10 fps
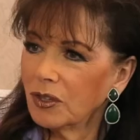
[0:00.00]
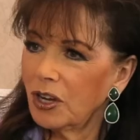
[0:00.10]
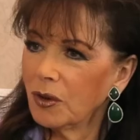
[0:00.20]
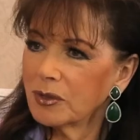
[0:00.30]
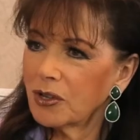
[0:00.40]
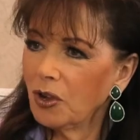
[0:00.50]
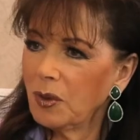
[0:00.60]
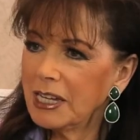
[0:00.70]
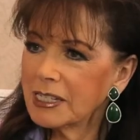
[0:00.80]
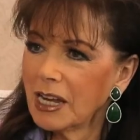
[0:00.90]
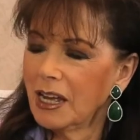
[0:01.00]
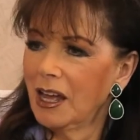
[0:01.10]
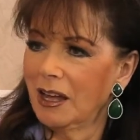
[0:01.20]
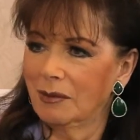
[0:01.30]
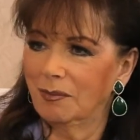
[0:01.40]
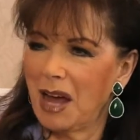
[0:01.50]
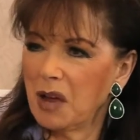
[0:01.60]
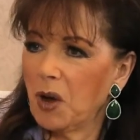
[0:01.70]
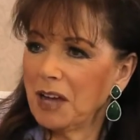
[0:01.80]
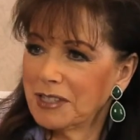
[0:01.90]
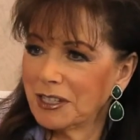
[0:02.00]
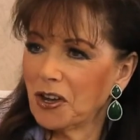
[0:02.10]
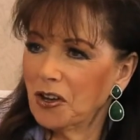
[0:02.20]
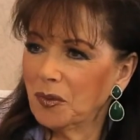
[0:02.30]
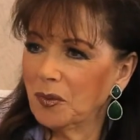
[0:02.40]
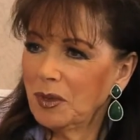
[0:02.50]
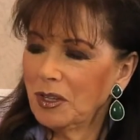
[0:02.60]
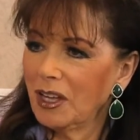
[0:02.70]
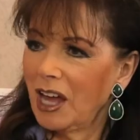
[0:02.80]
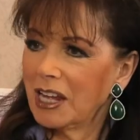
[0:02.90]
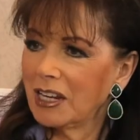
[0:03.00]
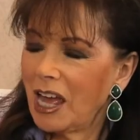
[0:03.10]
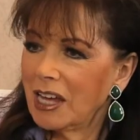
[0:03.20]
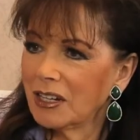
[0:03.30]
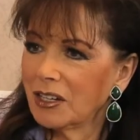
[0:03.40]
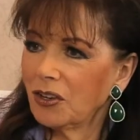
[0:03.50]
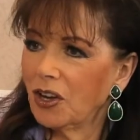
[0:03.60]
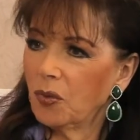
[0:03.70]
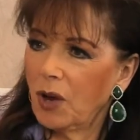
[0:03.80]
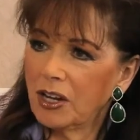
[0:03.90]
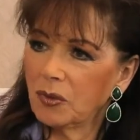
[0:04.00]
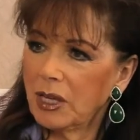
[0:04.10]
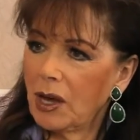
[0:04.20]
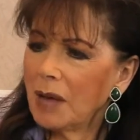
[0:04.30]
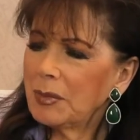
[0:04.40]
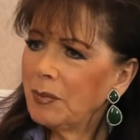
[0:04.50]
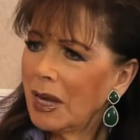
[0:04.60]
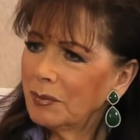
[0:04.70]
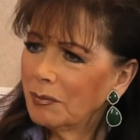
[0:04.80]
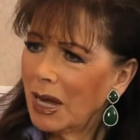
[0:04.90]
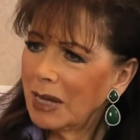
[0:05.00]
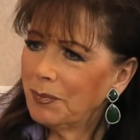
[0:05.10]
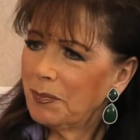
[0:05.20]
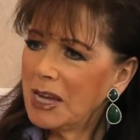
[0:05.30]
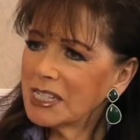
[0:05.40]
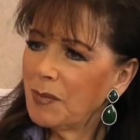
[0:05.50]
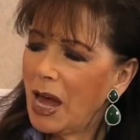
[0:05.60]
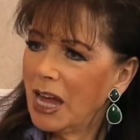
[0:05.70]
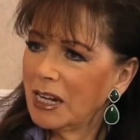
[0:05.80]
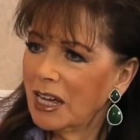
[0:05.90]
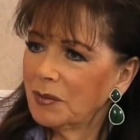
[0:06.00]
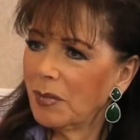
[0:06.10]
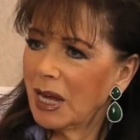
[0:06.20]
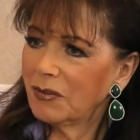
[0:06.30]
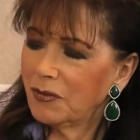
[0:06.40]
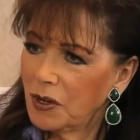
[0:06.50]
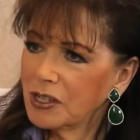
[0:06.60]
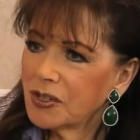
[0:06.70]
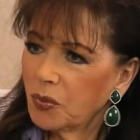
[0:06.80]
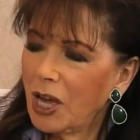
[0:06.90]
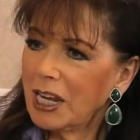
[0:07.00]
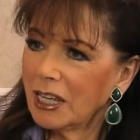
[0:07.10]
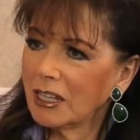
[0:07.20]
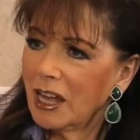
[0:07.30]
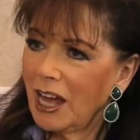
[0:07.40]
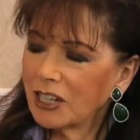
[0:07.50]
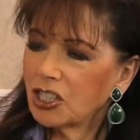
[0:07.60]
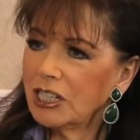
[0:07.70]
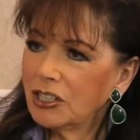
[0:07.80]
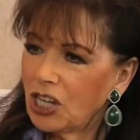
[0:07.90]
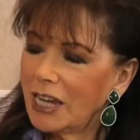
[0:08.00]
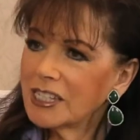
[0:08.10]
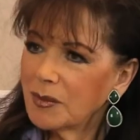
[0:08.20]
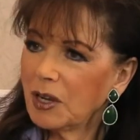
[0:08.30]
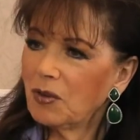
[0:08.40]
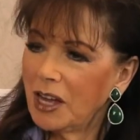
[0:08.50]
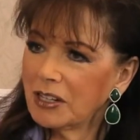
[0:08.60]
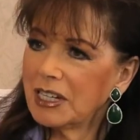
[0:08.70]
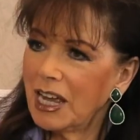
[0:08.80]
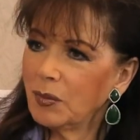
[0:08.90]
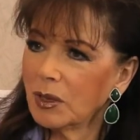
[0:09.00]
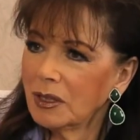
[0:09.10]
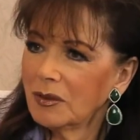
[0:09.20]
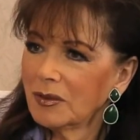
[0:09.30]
It was always, "My wife's at home." And why don't we? I mean, my best man at my first wedding actually chased me around a table.